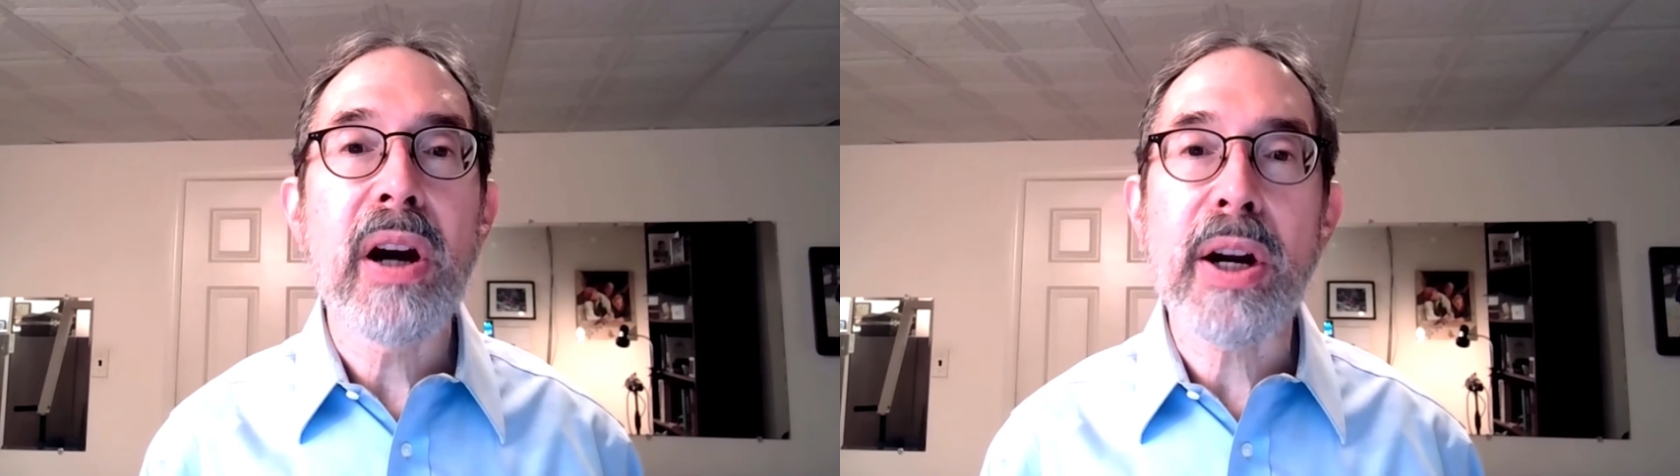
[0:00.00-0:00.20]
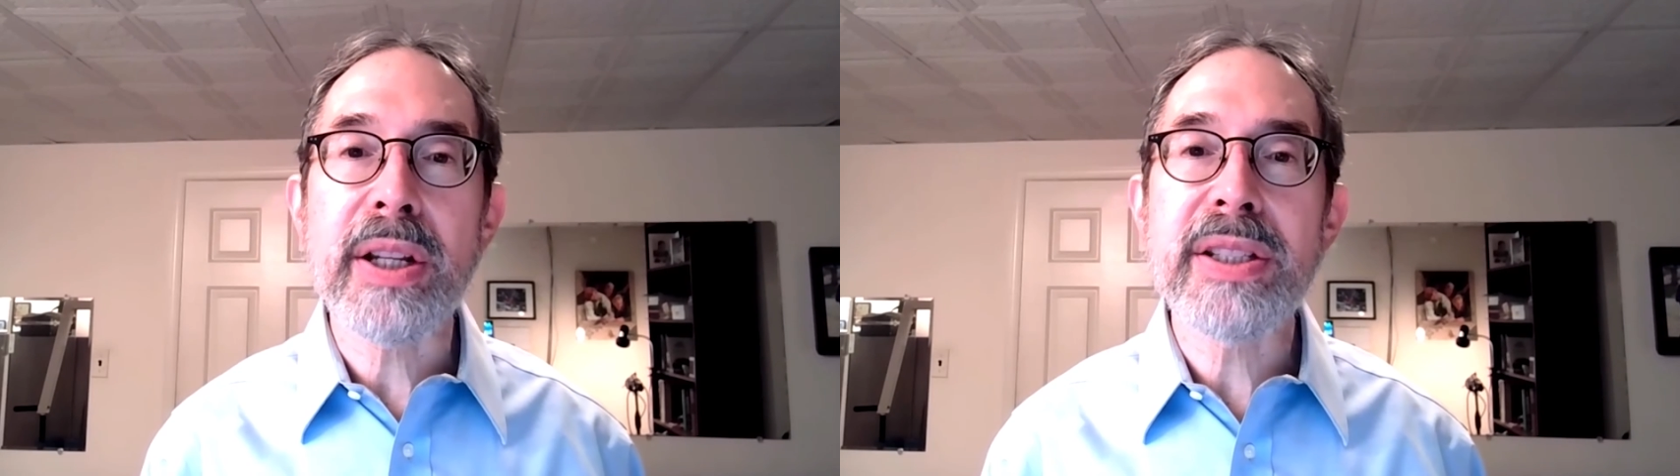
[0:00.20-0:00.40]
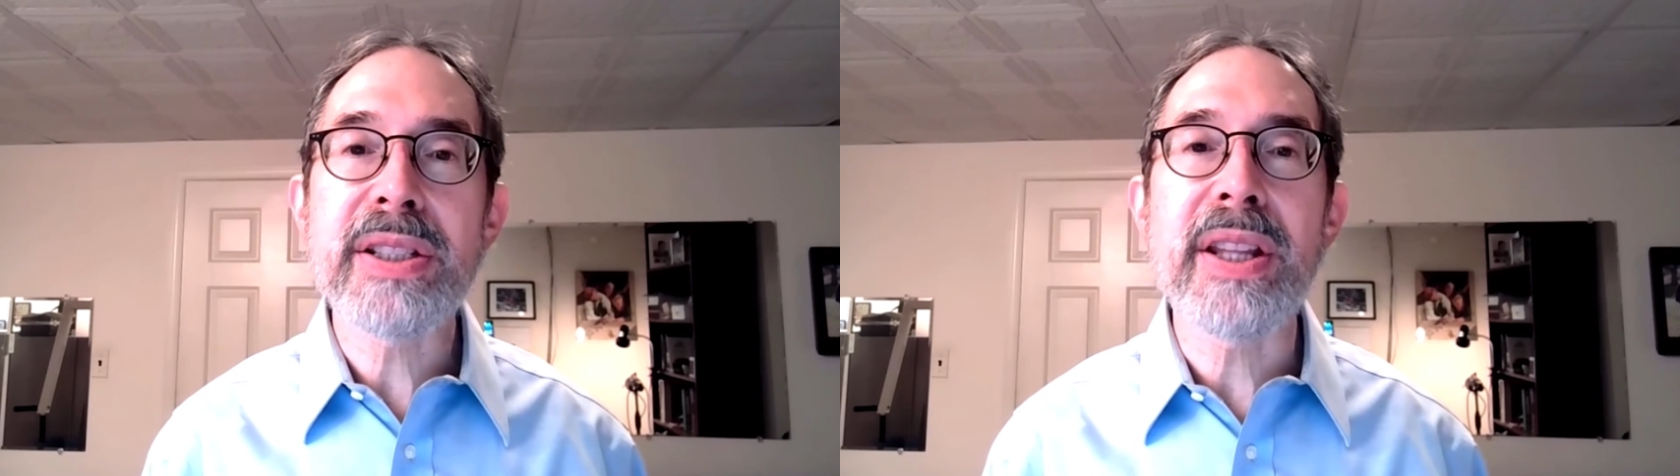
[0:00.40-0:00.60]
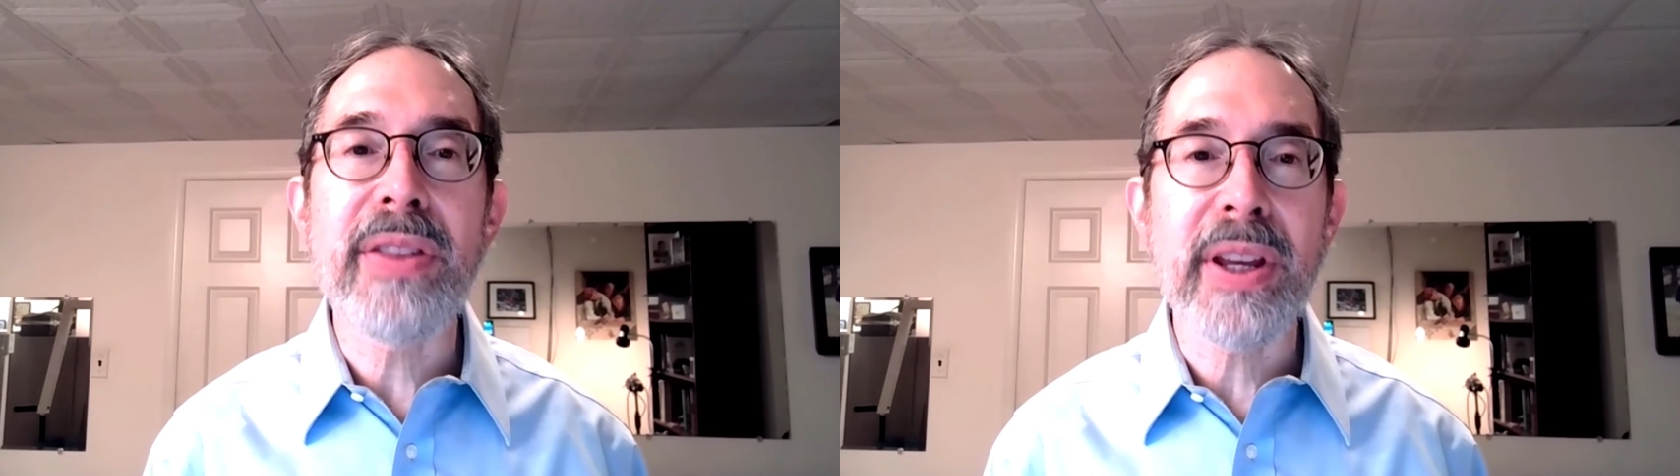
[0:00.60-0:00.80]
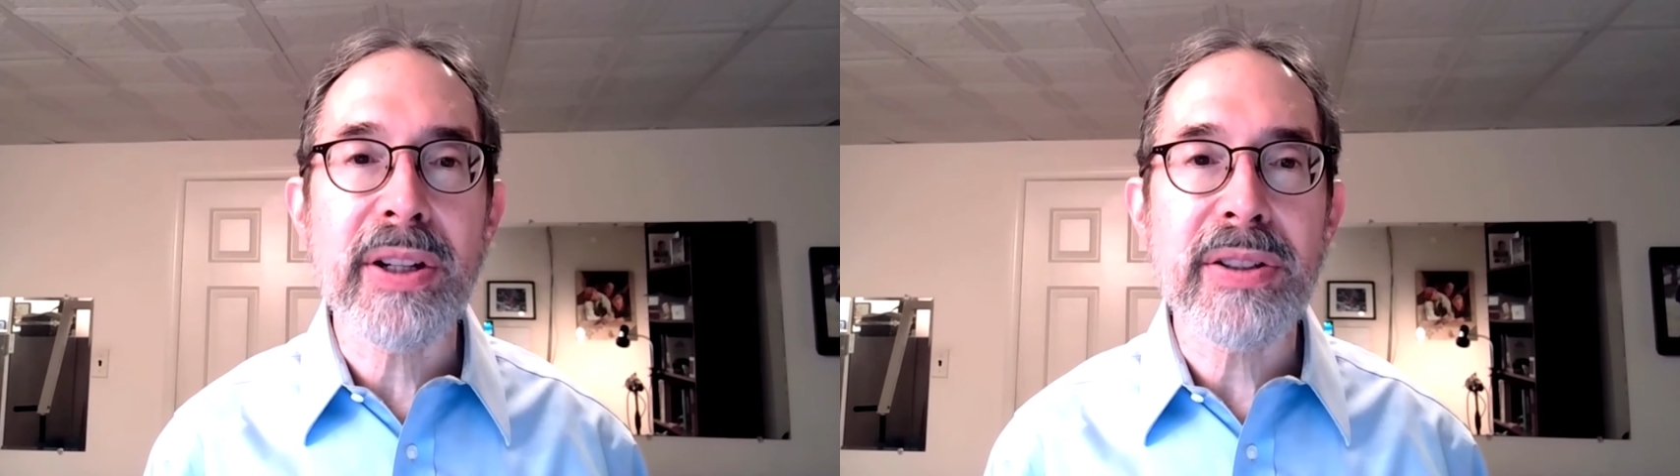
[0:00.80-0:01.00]
artists,
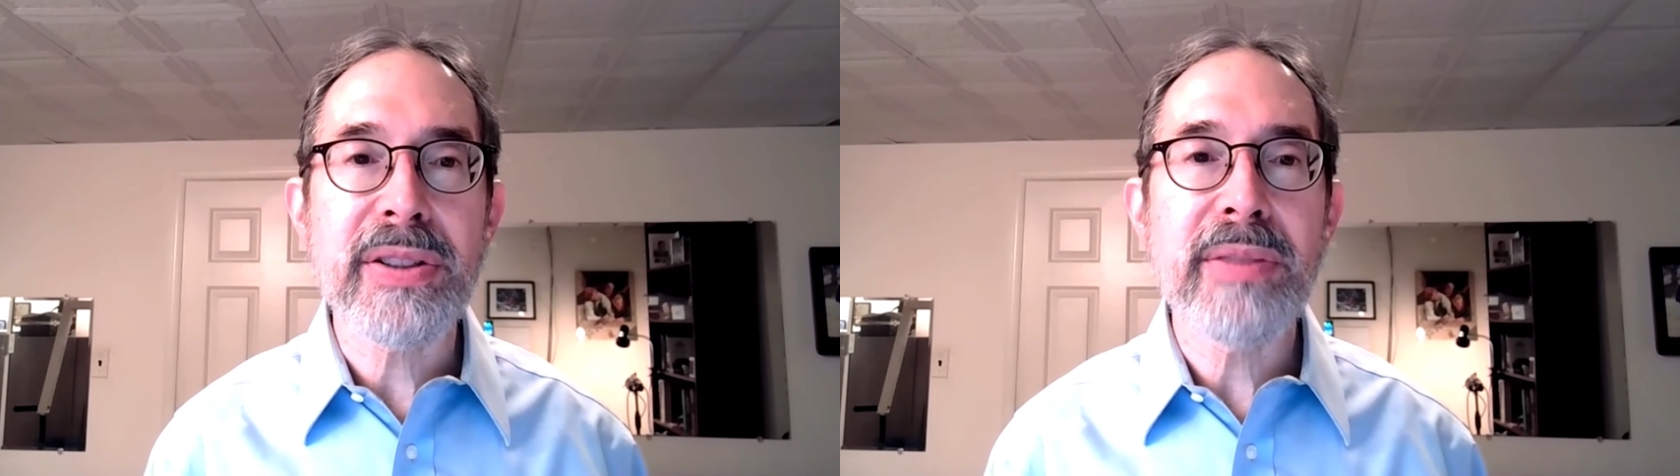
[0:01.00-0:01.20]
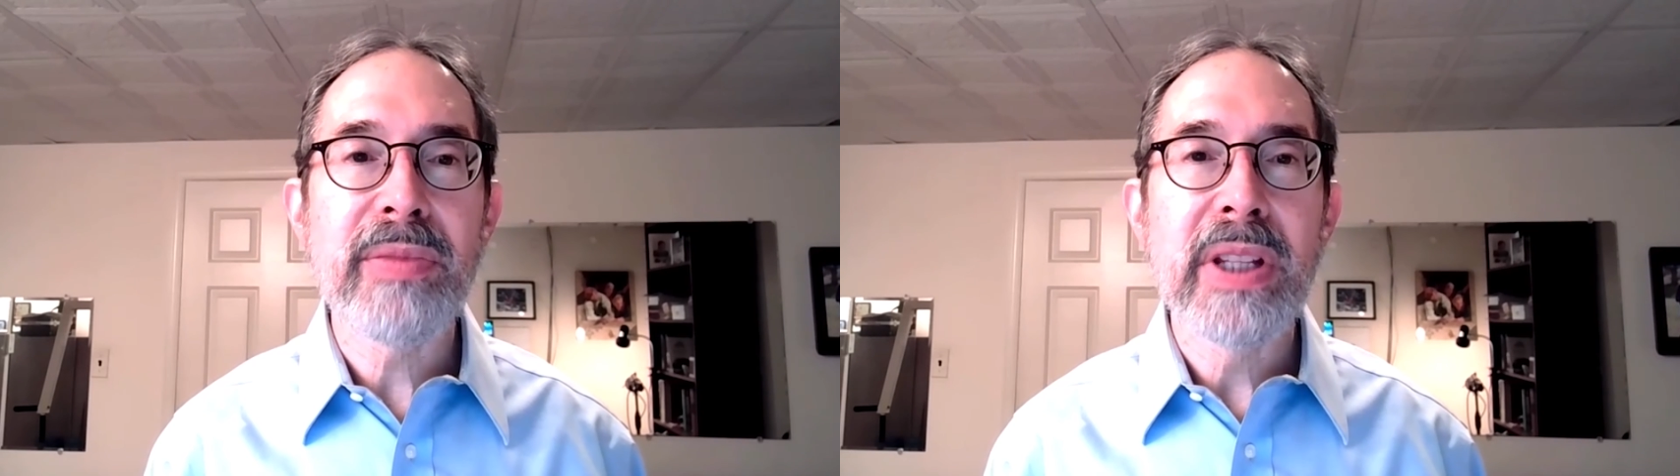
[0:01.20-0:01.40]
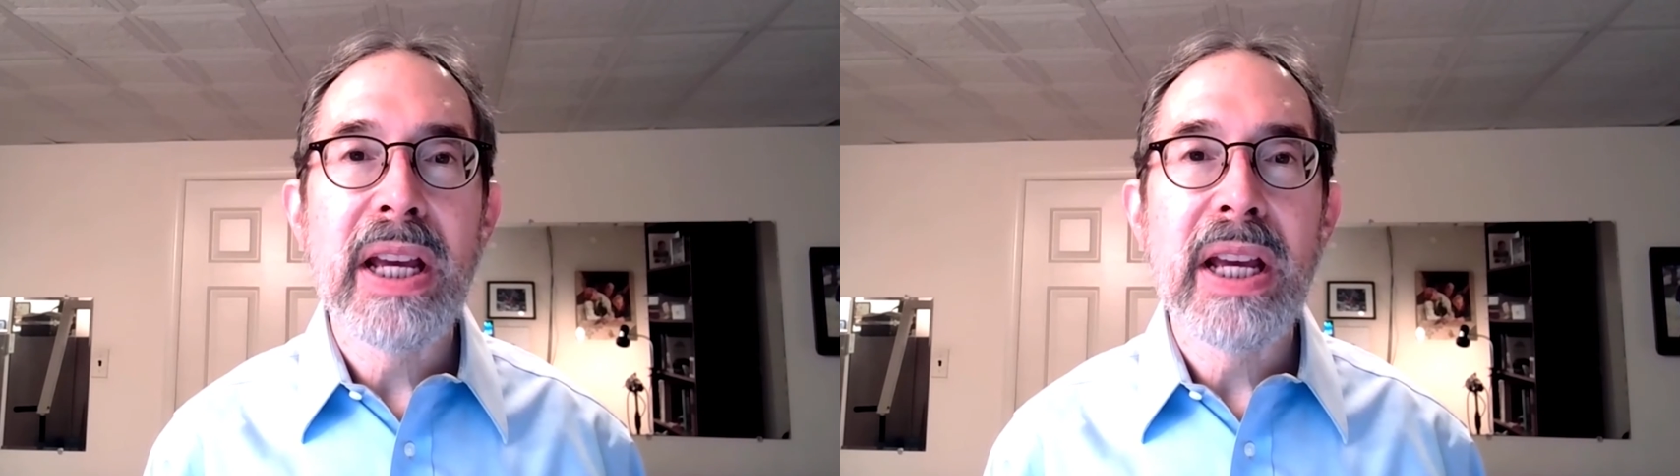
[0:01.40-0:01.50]
and thinkers.